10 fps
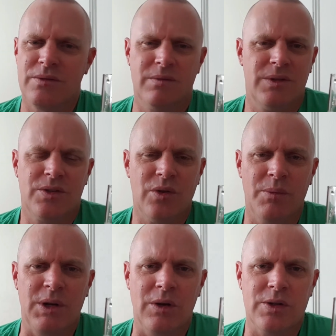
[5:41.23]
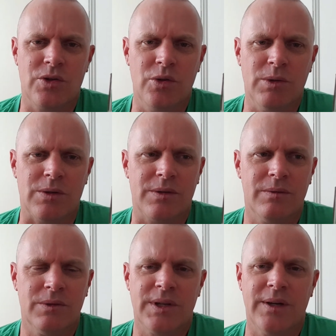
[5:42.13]
Just try and be nice humans.
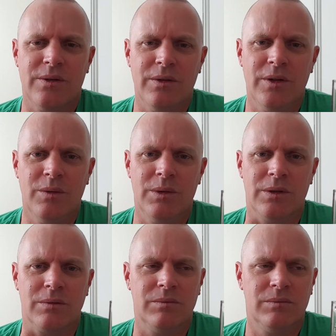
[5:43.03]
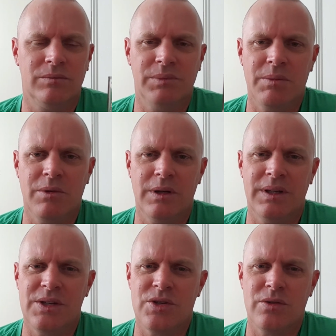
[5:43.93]
What's going on in the world? People are out
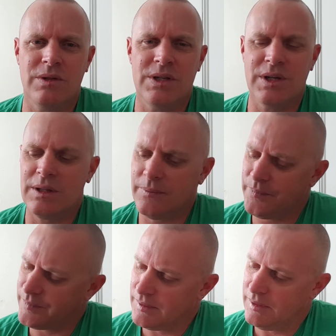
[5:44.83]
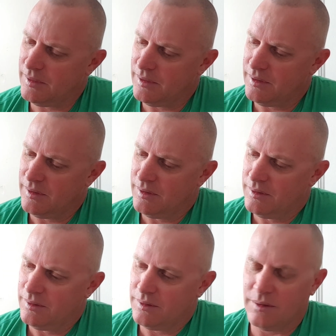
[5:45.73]
there shooting each other.
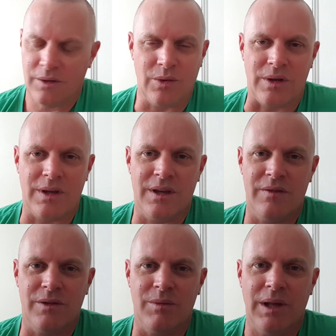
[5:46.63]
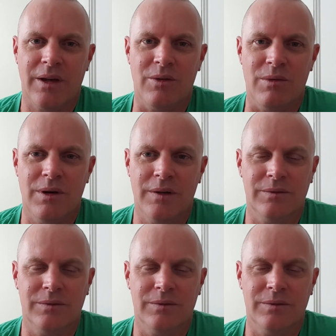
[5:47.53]
I couldn't care if you're black or white.